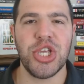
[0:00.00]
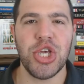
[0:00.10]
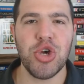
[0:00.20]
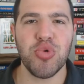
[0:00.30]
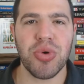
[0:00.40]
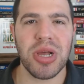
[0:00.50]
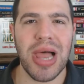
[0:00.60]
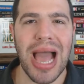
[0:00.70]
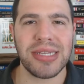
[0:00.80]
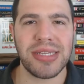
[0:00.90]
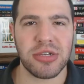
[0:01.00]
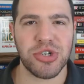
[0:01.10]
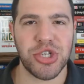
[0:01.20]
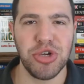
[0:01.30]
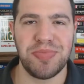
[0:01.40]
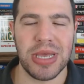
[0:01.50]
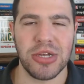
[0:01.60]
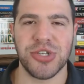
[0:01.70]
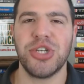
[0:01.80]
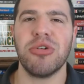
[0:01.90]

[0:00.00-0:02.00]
you realize that there's two pills.